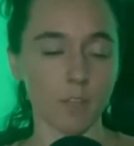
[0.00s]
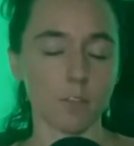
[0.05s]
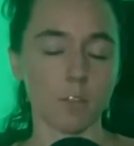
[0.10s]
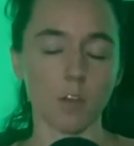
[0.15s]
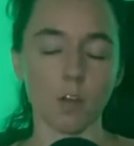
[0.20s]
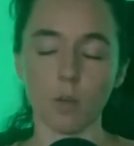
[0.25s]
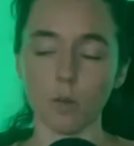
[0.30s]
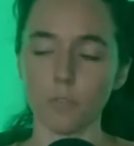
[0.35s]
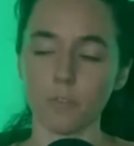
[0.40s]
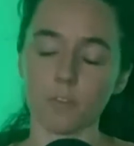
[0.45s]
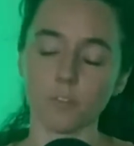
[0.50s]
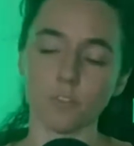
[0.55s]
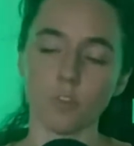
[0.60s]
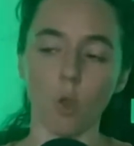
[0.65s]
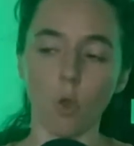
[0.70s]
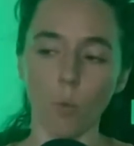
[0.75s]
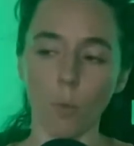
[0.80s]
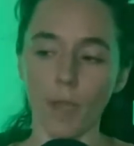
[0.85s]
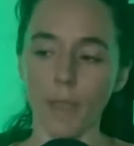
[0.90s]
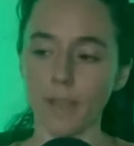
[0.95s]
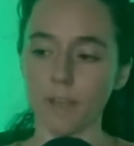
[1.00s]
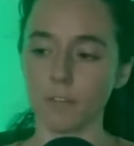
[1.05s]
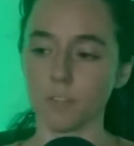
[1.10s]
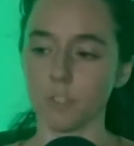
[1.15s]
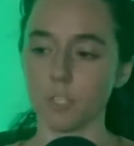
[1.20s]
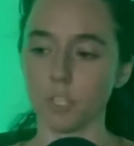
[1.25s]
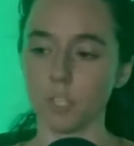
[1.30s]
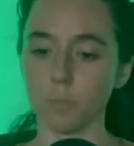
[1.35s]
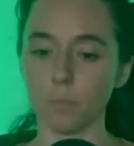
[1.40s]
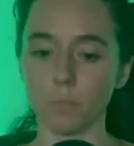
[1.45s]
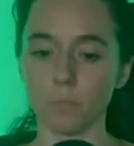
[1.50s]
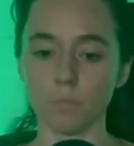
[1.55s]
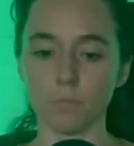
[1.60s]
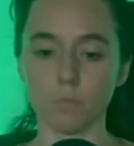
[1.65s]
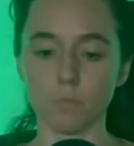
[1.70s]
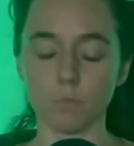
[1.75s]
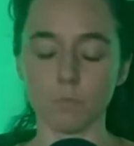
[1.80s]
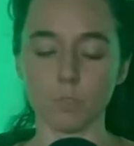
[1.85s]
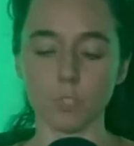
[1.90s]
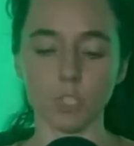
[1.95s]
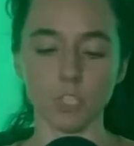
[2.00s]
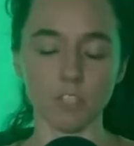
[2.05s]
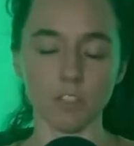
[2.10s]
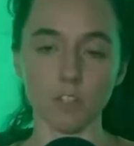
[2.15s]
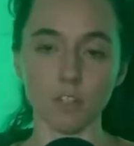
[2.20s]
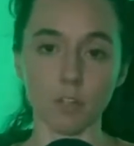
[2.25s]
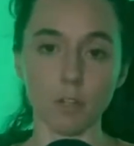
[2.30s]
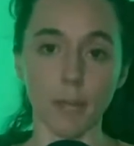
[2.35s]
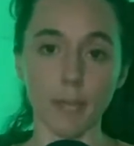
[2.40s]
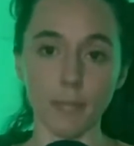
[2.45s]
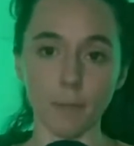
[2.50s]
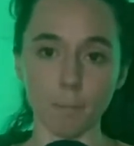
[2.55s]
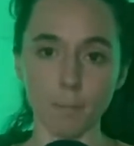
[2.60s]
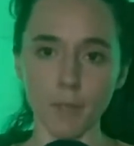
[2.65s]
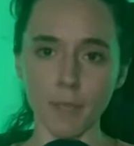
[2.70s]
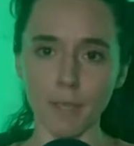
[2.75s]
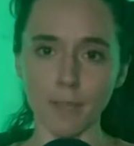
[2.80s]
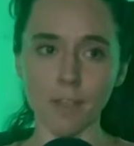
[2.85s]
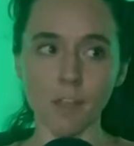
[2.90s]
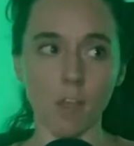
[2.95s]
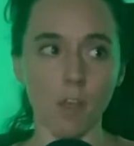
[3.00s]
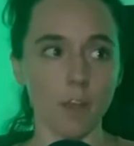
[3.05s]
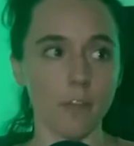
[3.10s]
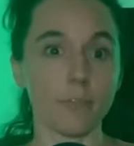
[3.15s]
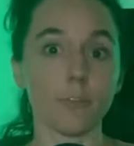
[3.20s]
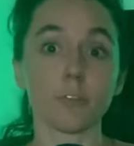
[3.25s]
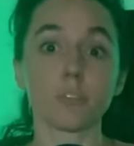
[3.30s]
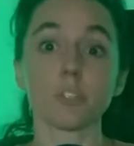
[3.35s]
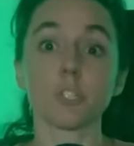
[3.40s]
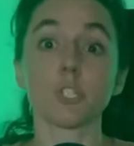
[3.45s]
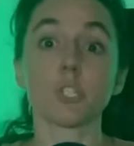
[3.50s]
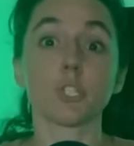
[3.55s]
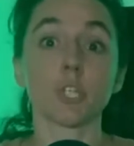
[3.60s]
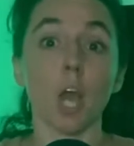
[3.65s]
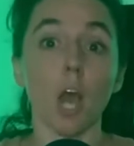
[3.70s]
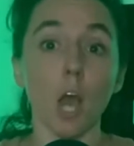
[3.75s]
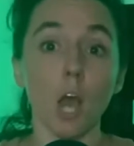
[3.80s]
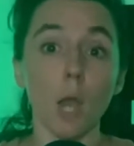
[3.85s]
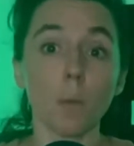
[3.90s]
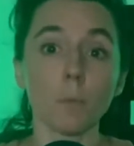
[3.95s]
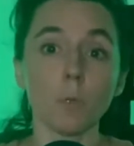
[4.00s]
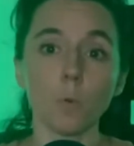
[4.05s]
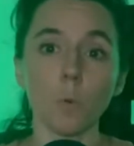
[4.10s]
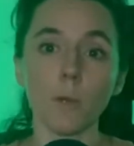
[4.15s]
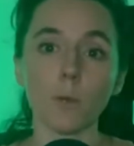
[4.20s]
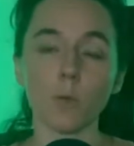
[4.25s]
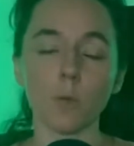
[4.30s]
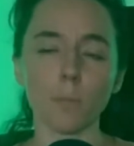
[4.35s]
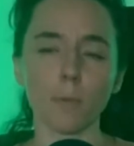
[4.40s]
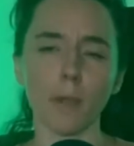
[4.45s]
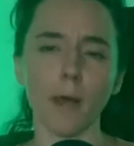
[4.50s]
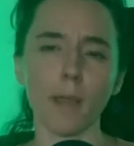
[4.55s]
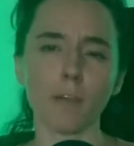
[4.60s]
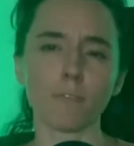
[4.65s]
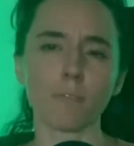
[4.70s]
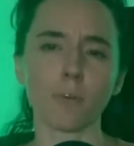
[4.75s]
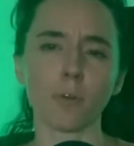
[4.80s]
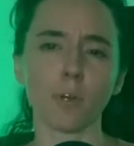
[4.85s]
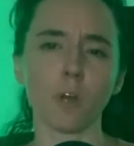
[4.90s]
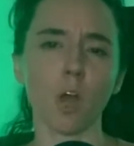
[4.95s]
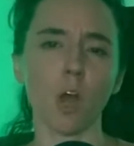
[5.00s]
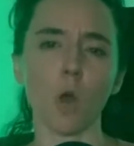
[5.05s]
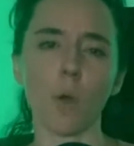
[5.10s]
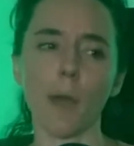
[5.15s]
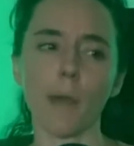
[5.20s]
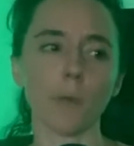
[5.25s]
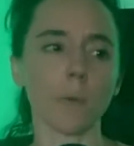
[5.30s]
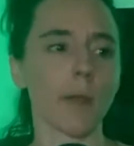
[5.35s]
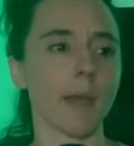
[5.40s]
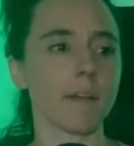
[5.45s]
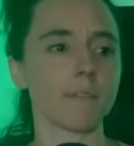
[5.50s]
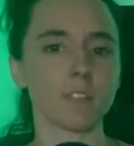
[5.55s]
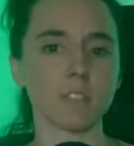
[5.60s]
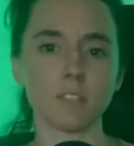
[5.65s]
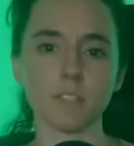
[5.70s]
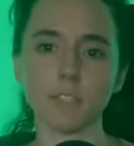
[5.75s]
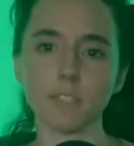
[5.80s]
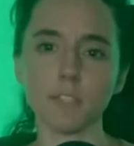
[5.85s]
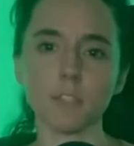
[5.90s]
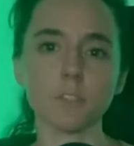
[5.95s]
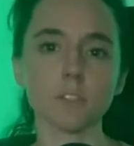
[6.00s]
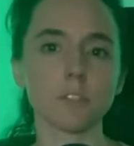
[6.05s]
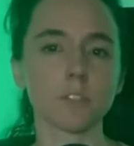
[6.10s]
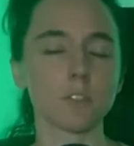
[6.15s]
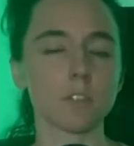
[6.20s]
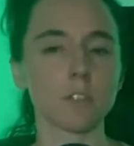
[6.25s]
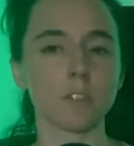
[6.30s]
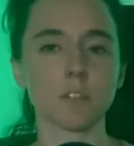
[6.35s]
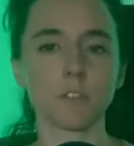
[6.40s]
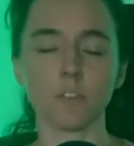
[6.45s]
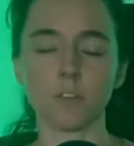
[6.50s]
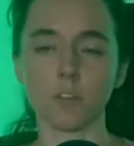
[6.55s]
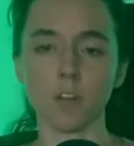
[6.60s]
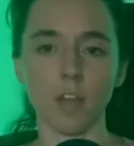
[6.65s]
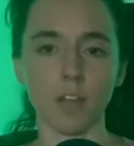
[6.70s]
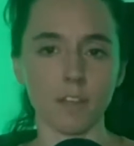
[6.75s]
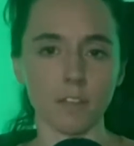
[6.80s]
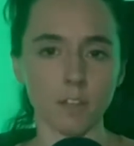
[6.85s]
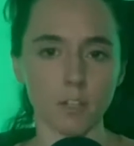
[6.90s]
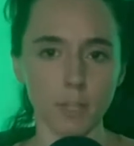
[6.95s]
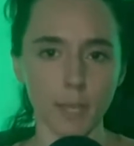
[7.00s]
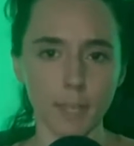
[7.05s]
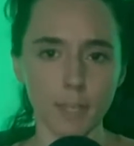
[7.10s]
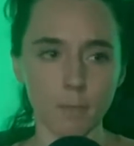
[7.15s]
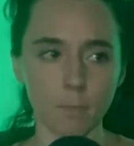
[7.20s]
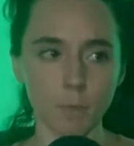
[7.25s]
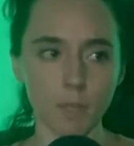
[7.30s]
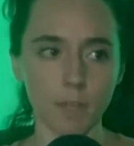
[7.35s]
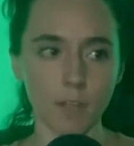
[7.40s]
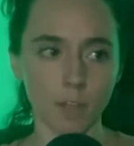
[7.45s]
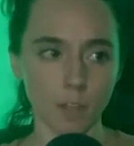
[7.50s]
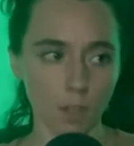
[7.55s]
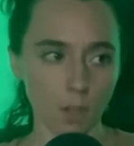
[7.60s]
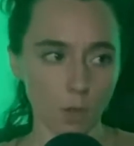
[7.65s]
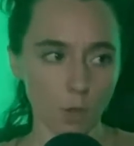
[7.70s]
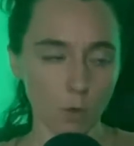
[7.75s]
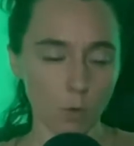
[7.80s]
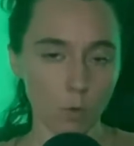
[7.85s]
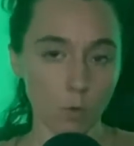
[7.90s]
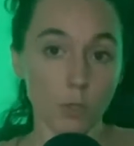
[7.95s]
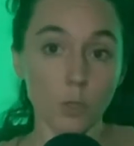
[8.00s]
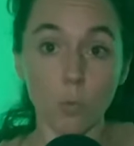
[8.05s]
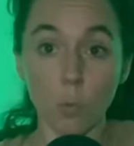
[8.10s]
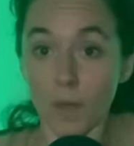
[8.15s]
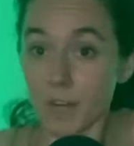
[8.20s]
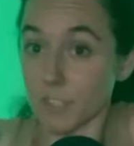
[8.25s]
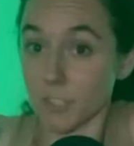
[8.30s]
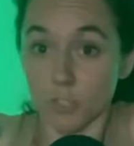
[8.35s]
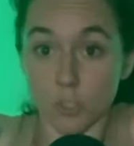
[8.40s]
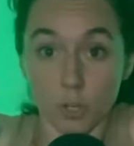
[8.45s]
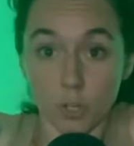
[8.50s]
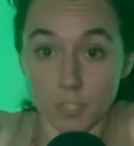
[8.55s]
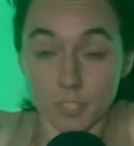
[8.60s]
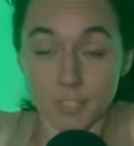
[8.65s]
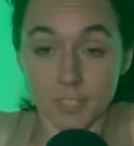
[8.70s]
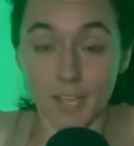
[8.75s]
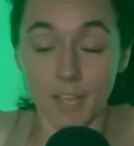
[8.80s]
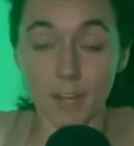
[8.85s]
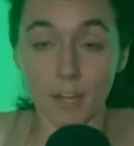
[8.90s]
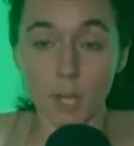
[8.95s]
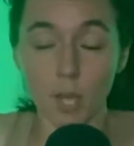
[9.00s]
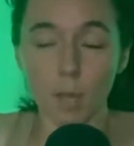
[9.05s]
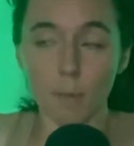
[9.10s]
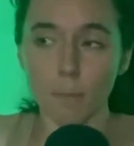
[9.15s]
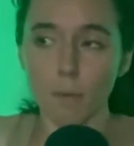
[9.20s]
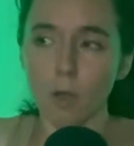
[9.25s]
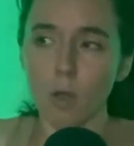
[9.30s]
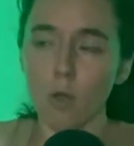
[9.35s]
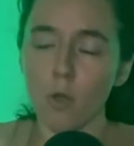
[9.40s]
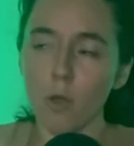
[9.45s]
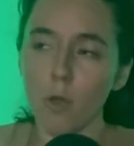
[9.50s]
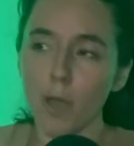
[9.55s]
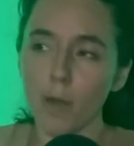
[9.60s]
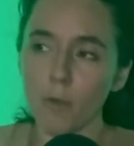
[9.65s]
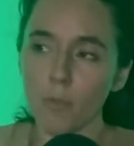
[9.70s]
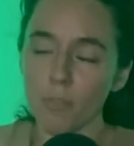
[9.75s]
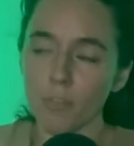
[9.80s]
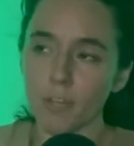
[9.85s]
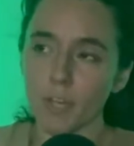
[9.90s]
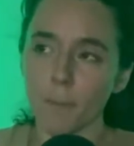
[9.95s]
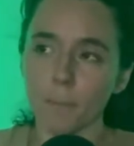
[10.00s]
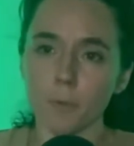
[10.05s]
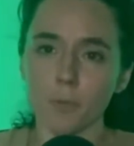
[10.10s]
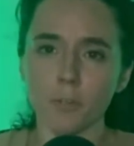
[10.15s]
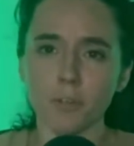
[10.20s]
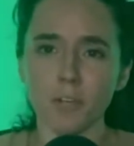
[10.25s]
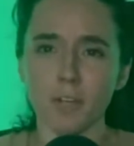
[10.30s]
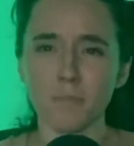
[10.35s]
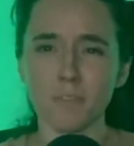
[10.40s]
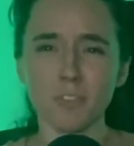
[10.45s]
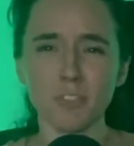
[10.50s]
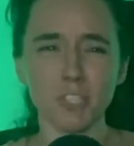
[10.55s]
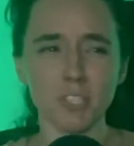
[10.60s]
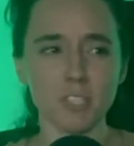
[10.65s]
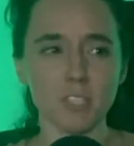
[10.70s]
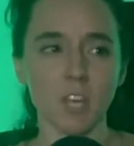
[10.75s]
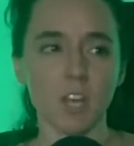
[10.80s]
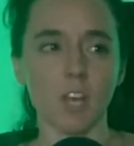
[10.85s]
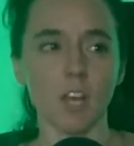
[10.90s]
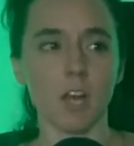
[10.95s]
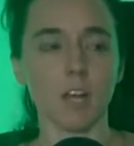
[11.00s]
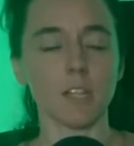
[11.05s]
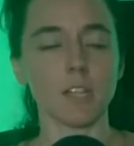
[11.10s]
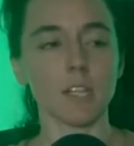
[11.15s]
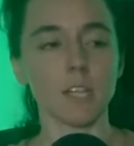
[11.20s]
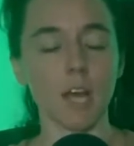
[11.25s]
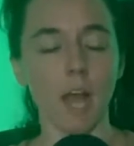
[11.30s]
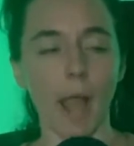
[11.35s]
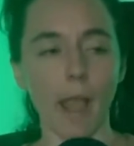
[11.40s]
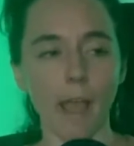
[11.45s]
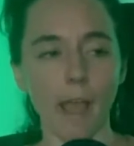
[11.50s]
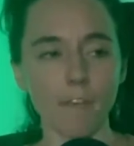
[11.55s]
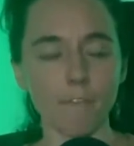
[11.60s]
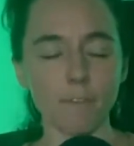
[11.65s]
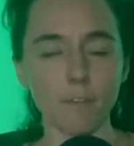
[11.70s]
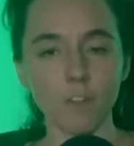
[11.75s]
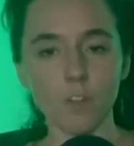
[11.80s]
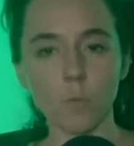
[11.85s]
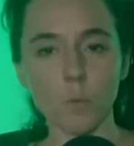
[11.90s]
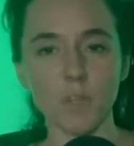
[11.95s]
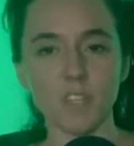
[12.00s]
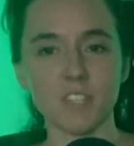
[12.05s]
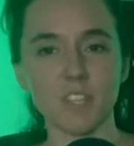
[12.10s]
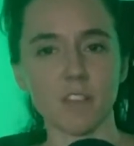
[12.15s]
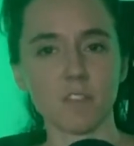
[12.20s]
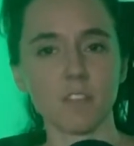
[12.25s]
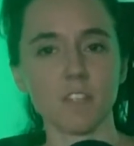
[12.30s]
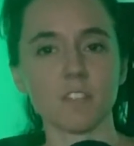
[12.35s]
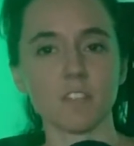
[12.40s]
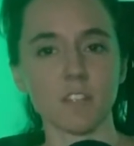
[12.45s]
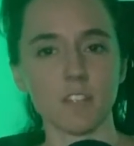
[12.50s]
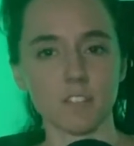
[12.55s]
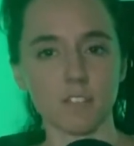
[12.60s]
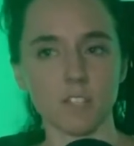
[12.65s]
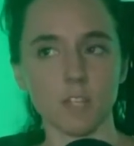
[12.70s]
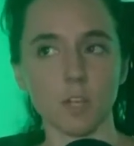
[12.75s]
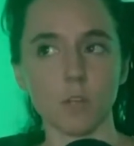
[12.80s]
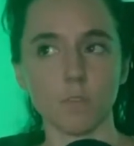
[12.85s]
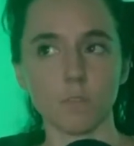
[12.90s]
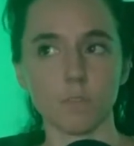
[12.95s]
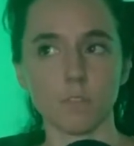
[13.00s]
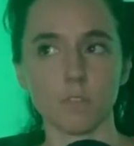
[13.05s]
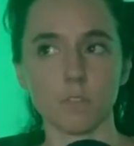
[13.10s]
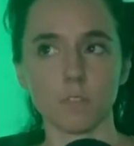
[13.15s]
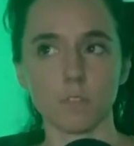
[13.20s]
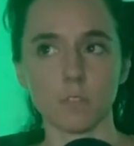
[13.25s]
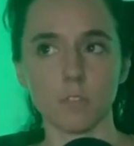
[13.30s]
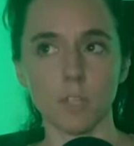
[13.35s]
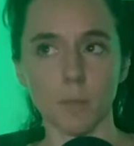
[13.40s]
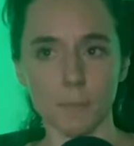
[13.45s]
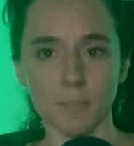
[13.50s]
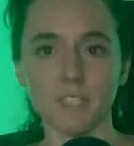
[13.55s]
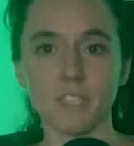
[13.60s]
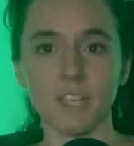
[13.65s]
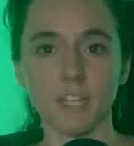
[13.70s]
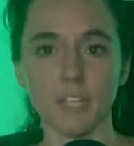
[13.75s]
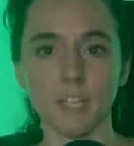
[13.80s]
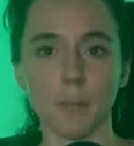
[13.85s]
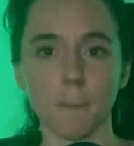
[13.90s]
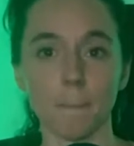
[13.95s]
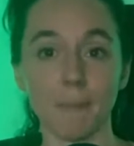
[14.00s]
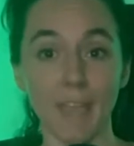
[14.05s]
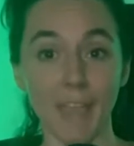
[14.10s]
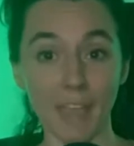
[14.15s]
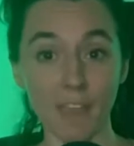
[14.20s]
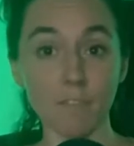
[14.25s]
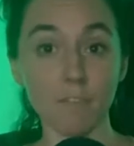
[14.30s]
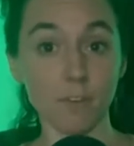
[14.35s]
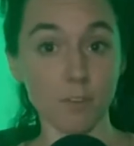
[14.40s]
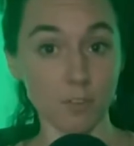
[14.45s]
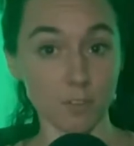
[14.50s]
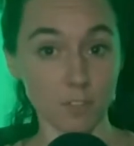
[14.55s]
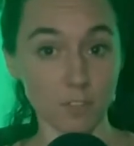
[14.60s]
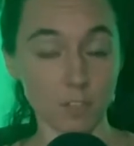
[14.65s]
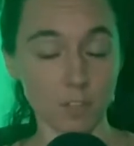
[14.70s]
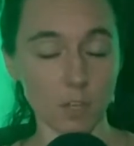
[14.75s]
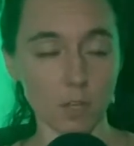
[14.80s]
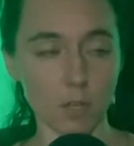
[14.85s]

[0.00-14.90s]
oh, there's no way she's going to like me. There's a job you want to apply for. Oh, I don't have the skills. They're not going to like me. Or you want to start stand up. Oh, I don't think I'm good enough. You just, I feel like we set these like self-limiting behaviors,